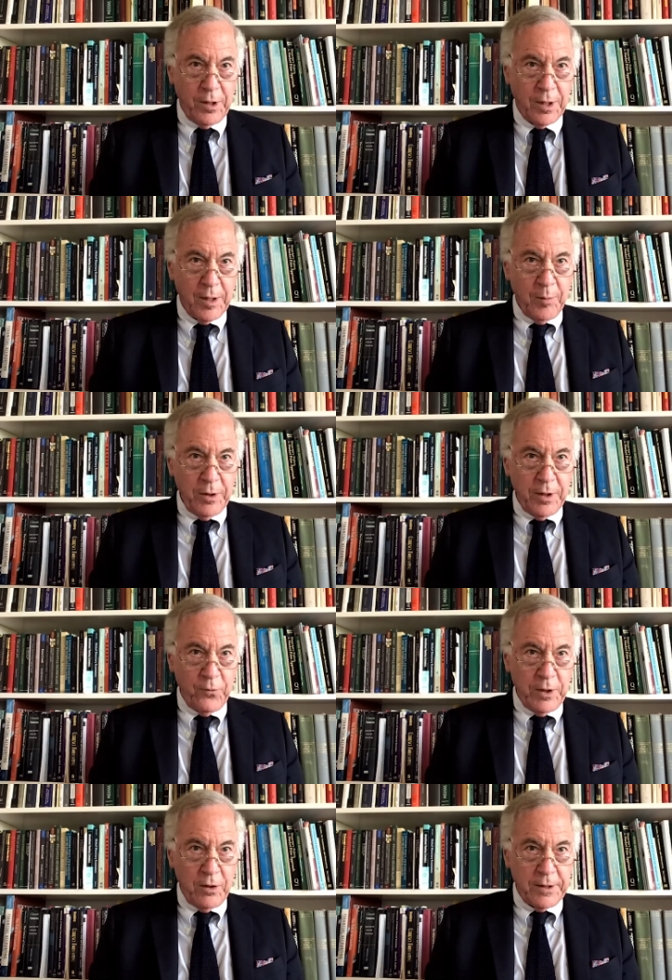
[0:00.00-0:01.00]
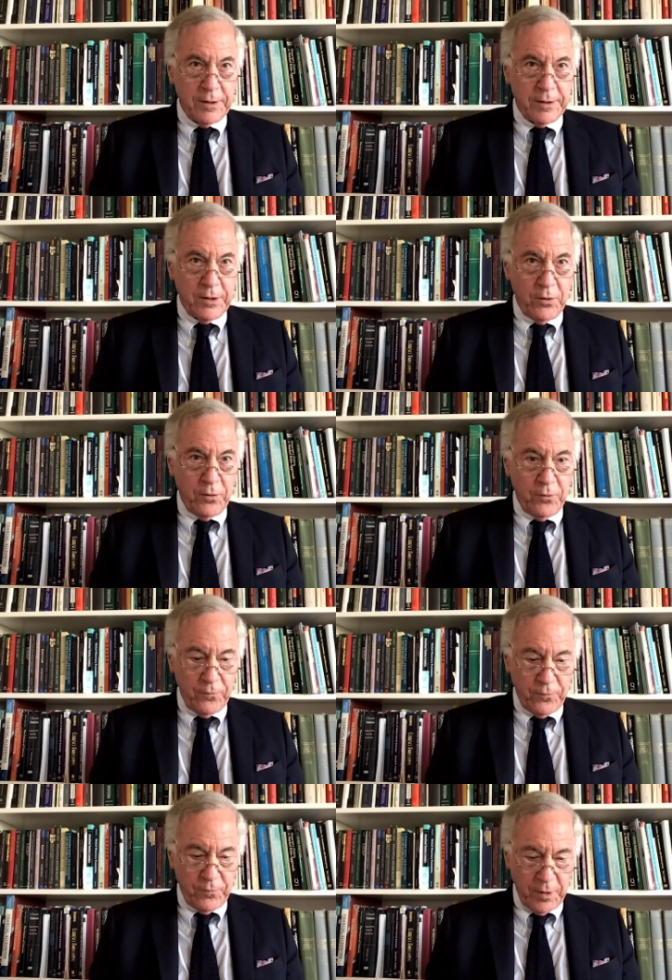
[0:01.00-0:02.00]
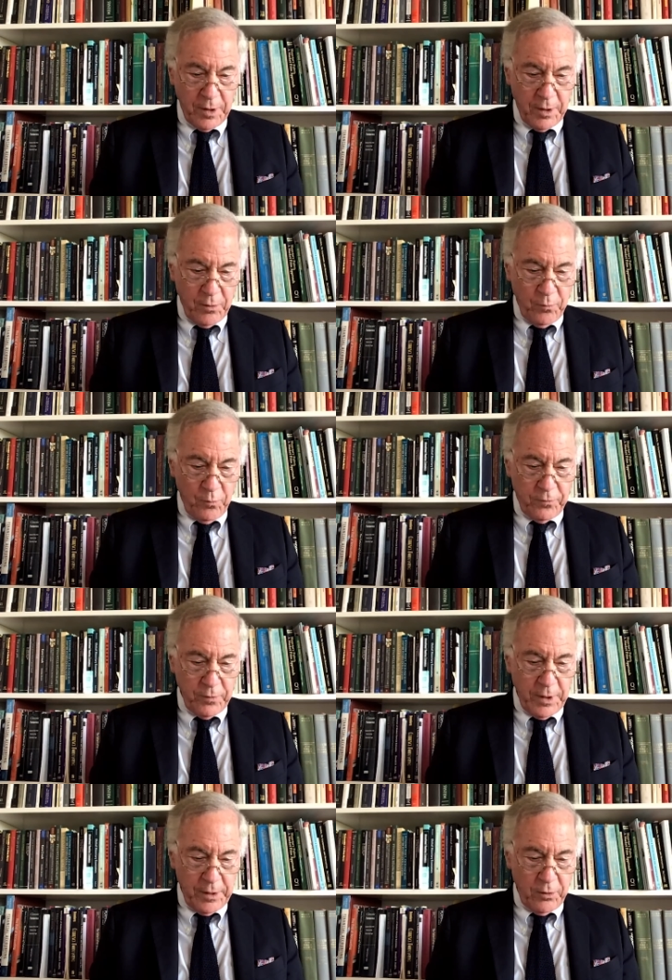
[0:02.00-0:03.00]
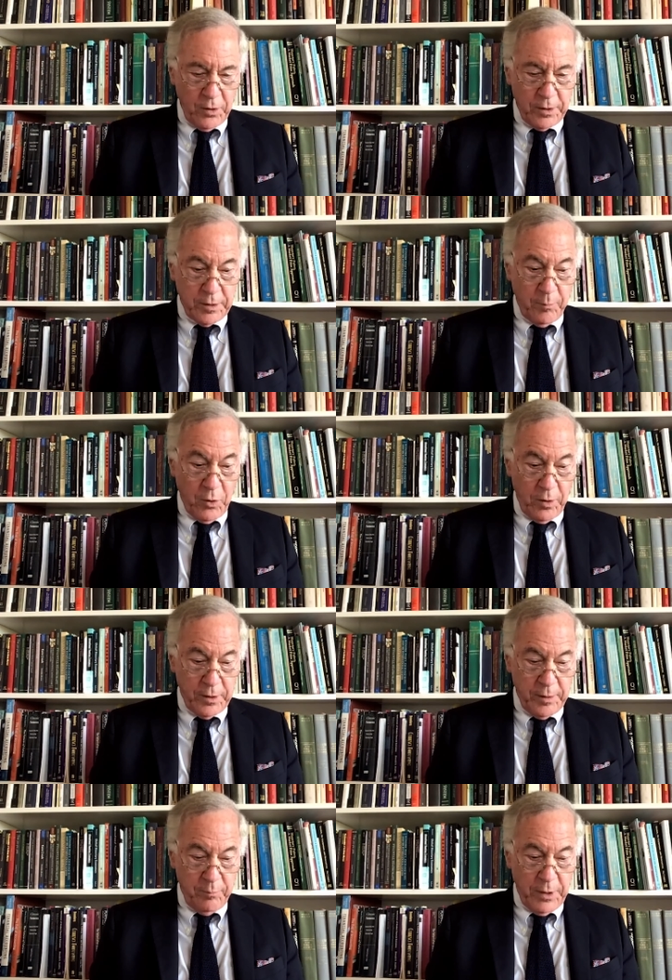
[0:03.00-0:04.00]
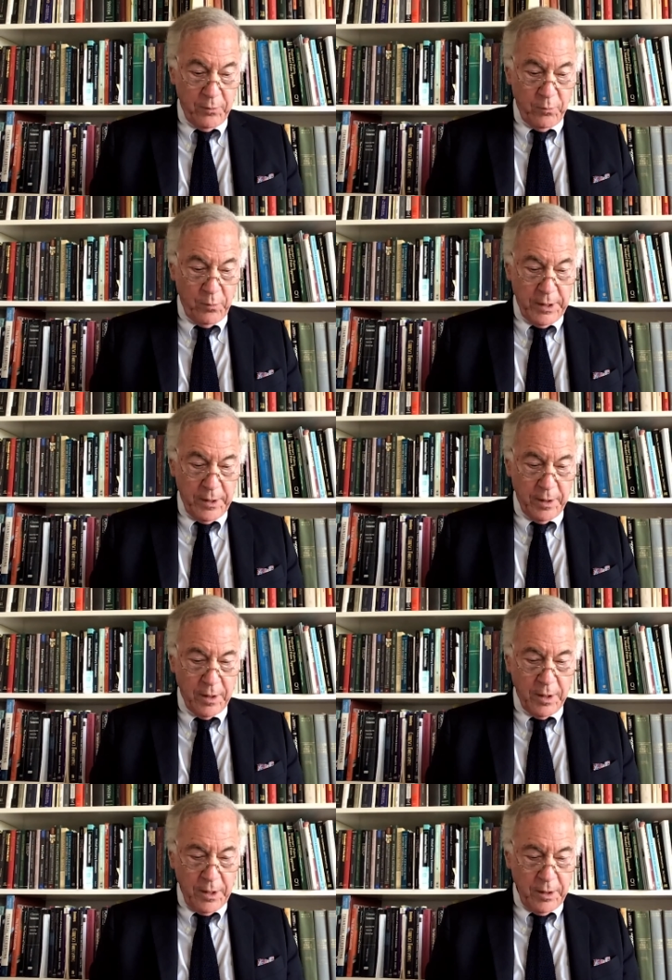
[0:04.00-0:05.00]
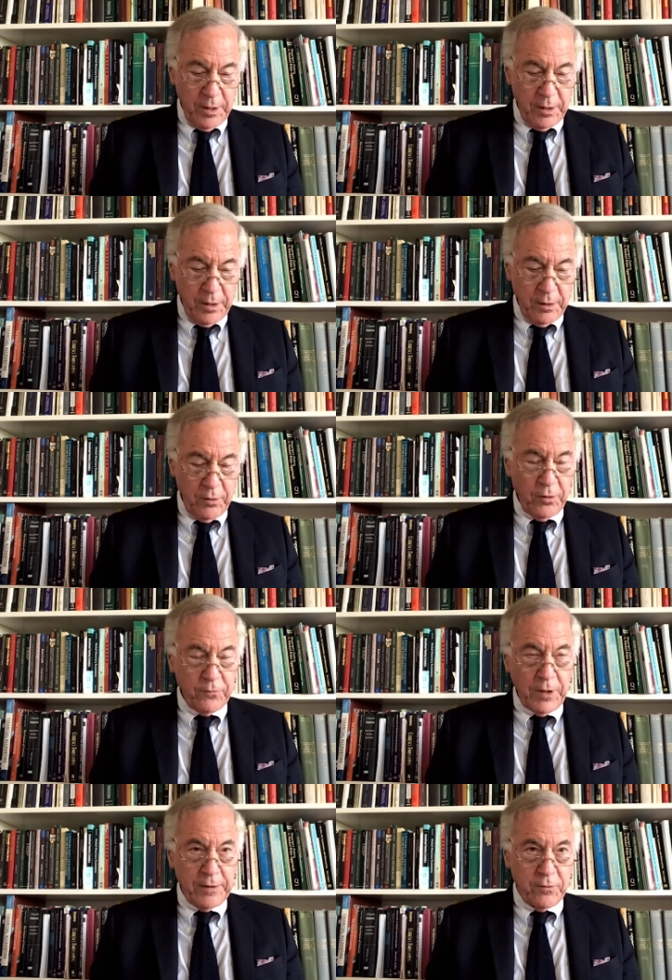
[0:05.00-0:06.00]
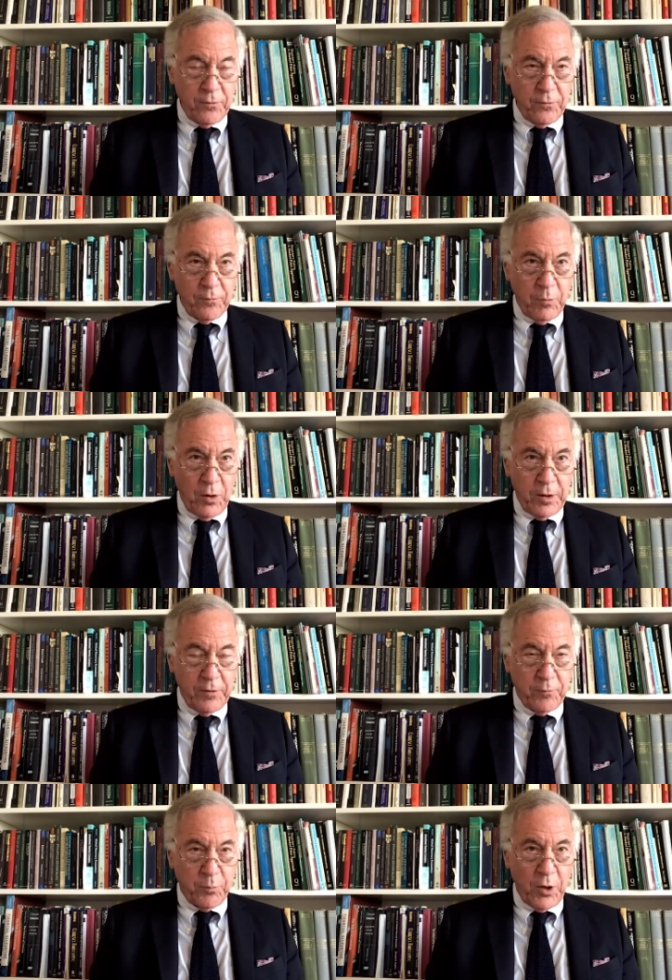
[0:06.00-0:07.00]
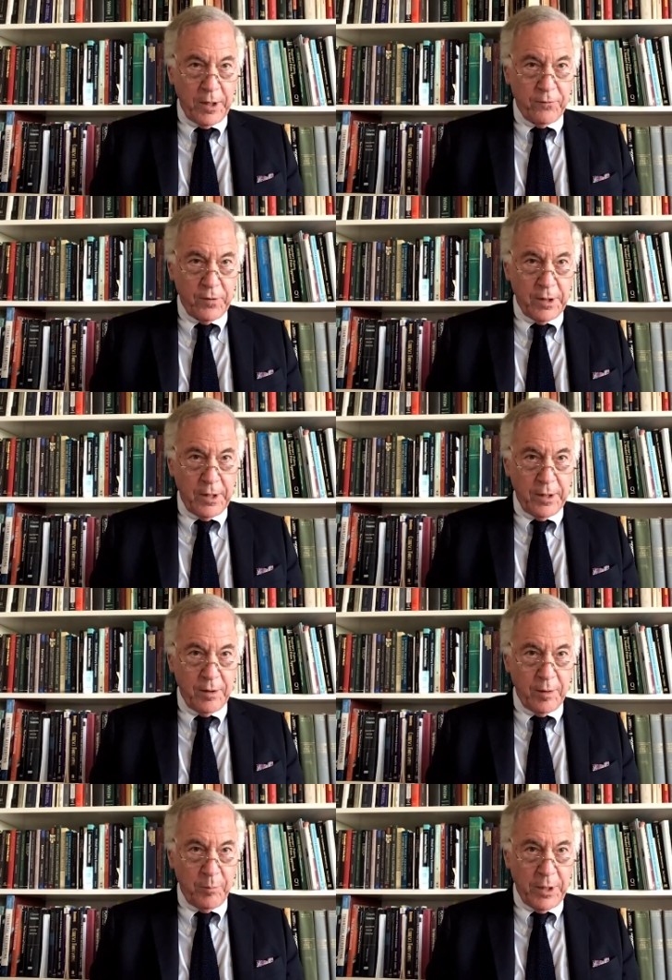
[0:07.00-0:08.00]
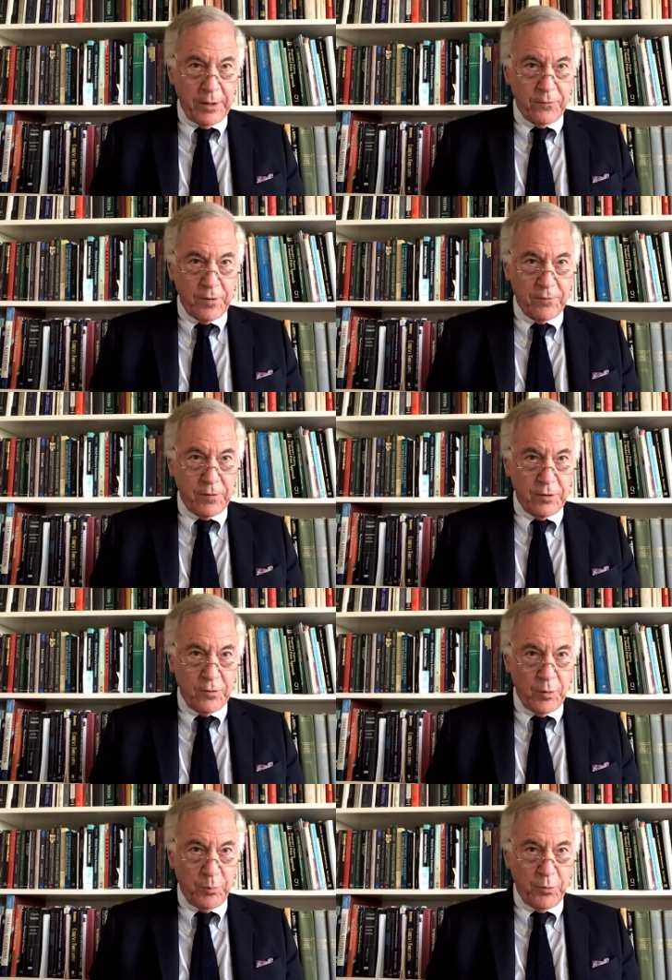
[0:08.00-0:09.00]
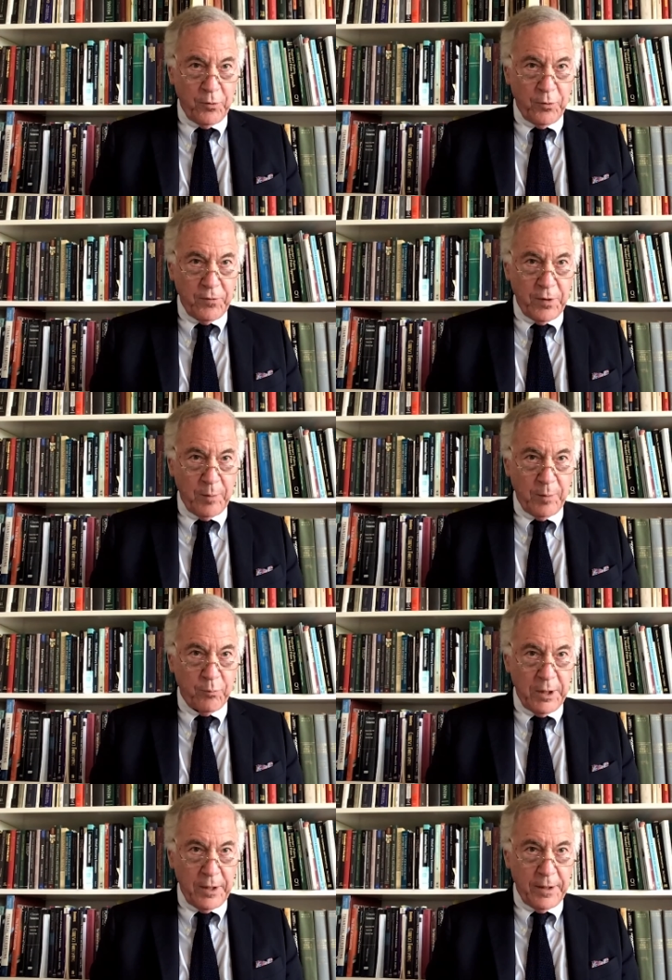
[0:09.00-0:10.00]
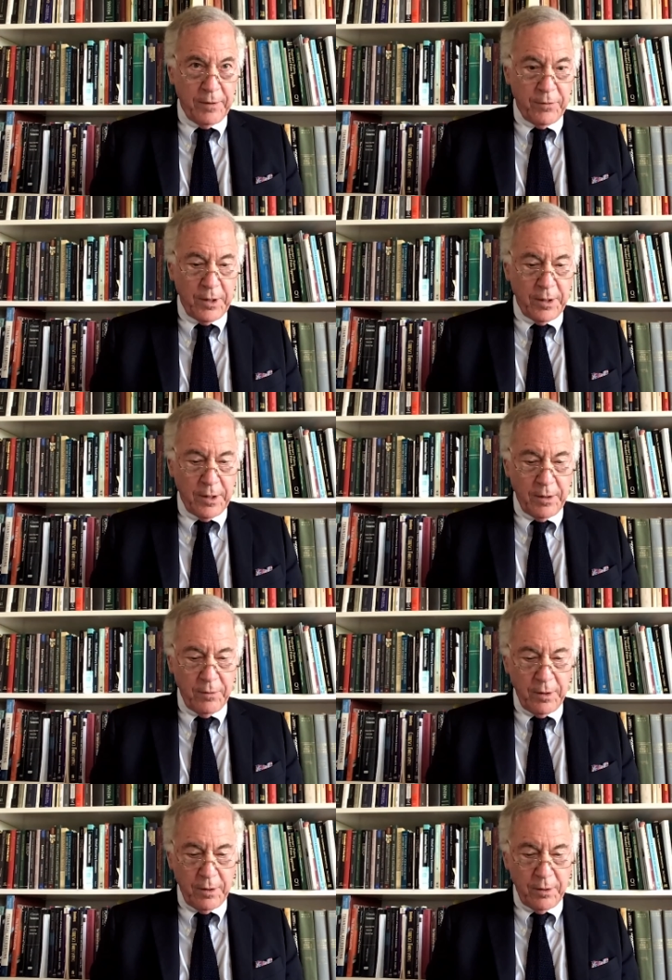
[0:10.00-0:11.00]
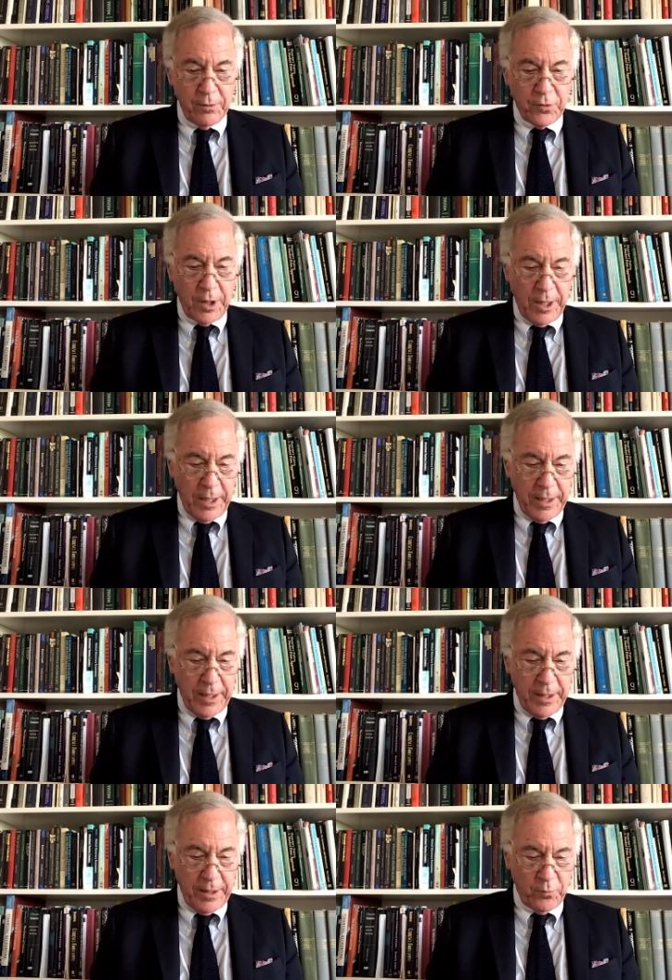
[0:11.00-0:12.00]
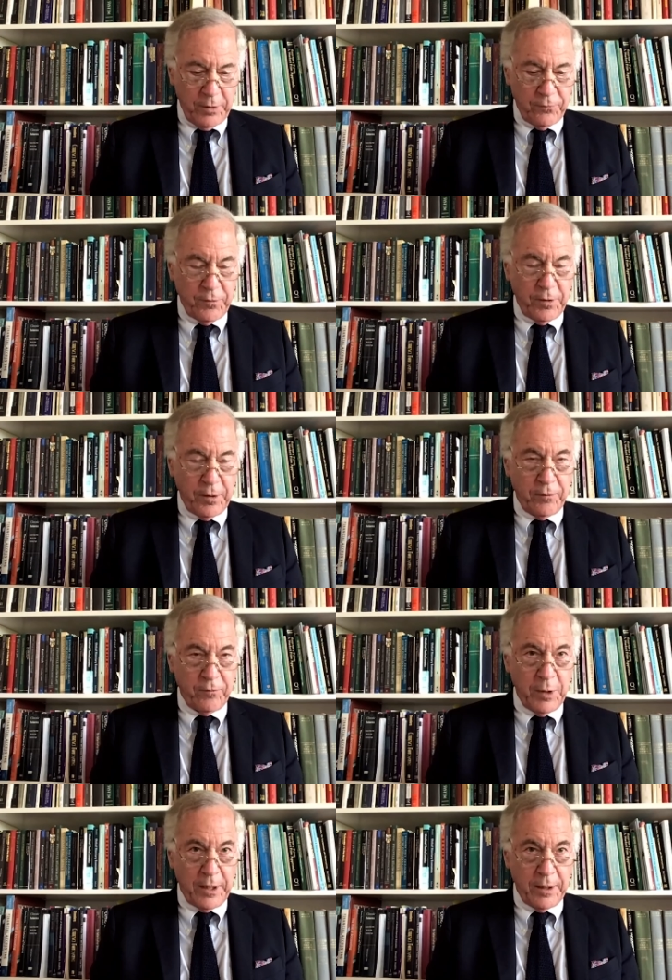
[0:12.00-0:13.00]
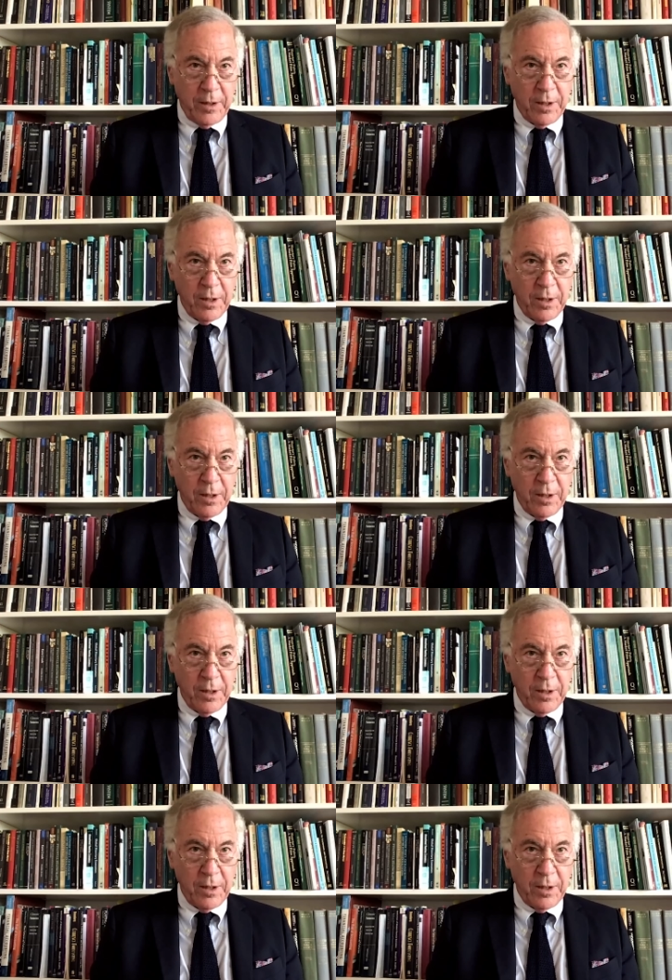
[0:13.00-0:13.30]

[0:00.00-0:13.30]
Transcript: if we look at those and look at the market, by the way, it looks like the market's pricing in about a 62% probability that in the July 26 meeting,